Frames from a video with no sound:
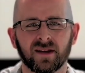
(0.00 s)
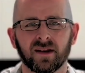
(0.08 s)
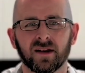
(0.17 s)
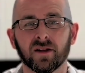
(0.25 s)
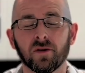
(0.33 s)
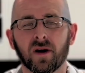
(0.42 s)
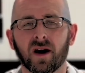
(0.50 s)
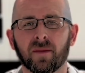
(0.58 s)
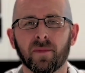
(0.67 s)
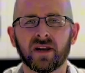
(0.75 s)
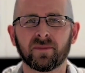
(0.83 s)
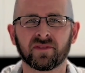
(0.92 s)

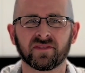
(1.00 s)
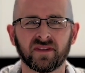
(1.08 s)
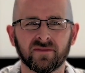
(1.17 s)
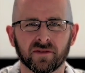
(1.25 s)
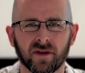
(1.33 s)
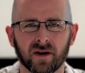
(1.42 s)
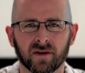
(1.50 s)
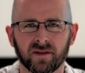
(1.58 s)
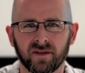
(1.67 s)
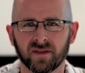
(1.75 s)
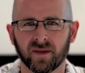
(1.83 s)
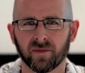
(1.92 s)
Hello, my name is Stephen
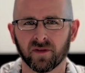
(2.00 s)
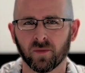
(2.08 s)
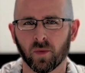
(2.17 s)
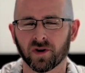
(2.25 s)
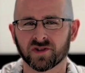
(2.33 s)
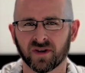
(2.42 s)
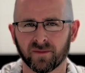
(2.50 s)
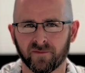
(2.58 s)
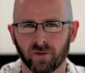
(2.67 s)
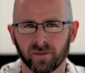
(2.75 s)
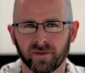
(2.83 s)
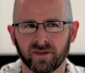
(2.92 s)
Doherty. I'm the workshop
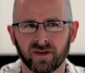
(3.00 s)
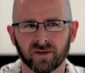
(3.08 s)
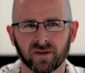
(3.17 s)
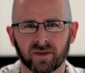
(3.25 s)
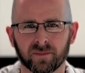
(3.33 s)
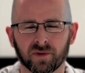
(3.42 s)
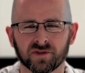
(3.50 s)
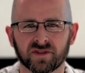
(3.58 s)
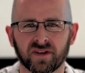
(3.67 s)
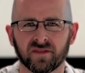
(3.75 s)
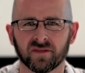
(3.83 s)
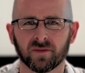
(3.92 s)
foreman here at
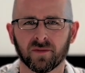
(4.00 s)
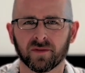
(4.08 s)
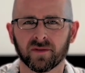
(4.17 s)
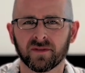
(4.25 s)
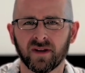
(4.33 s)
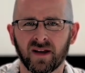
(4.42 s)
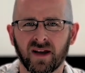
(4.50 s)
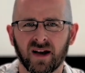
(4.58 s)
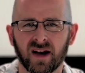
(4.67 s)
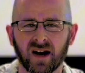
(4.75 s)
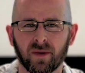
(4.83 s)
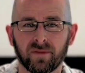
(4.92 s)
Porsche Tysons Corner.
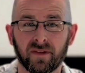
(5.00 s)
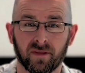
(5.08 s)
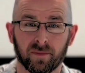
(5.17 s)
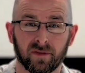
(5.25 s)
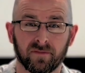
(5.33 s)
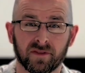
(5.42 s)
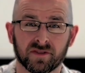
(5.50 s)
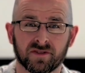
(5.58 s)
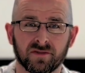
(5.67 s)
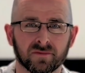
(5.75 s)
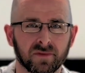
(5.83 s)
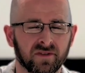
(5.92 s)
We've had the
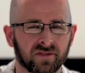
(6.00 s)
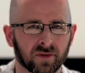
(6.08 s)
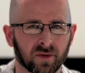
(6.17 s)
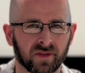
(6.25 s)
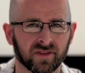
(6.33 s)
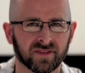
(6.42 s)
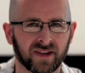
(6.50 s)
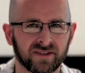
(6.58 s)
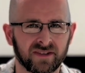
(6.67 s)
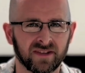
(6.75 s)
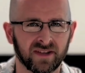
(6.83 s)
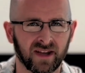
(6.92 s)
privilege to restore this
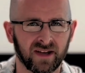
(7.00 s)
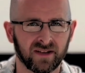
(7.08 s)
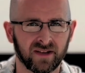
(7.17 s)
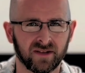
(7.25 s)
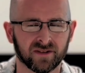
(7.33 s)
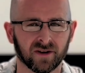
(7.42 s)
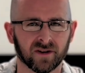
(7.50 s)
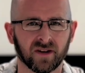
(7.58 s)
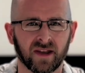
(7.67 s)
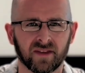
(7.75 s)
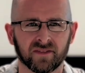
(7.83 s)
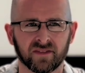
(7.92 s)
1980
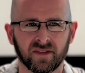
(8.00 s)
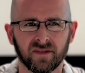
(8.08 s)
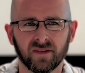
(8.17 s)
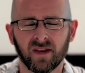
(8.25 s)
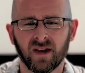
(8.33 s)
Targa SC